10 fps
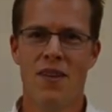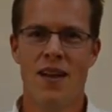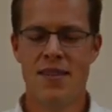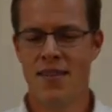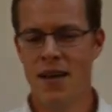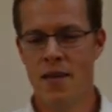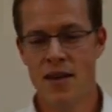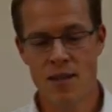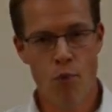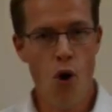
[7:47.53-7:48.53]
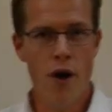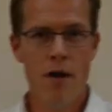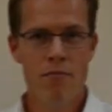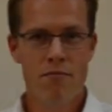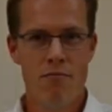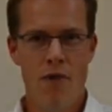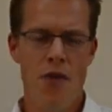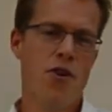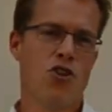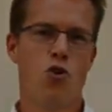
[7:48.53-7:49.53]
Let's say there's a boy and
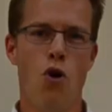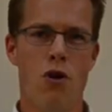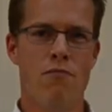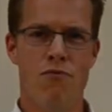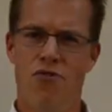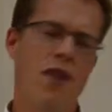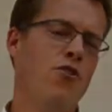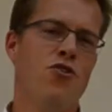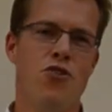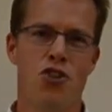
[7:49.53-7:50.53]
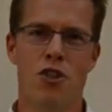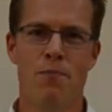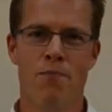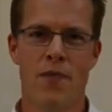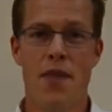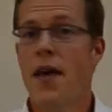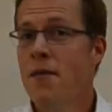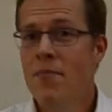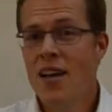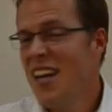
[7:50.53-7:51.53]
there's a girl, very traditional. And
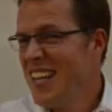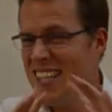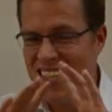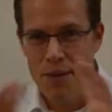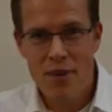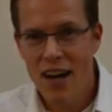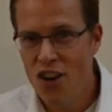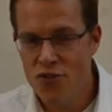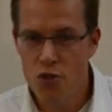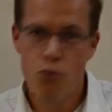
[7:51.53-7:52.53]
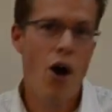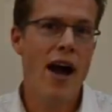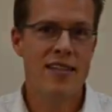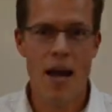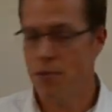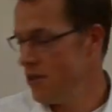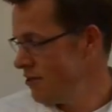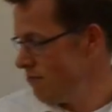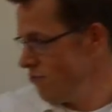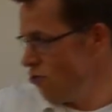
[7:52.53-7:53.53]
then some kind of surprise happens,
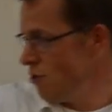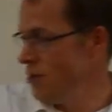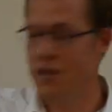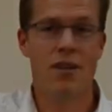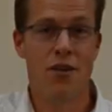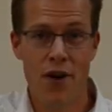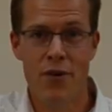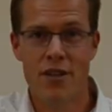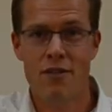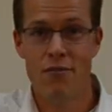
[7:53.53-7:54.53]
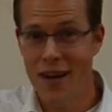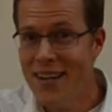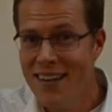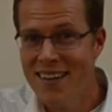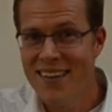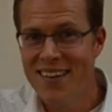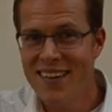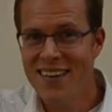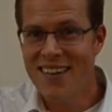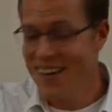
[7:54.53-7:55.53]
normally in a fairy tale, right?
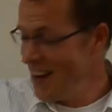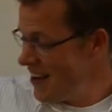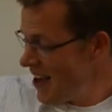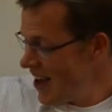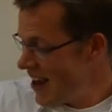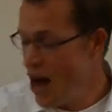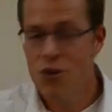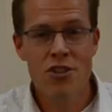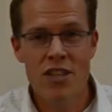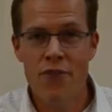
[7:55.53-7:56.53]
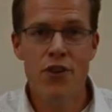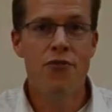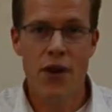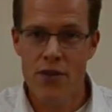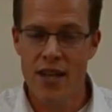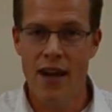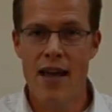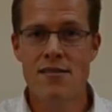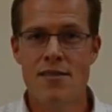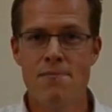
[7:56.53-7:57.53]
Okay, and how does every fairy tale
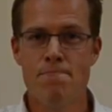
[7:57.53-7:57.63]
end?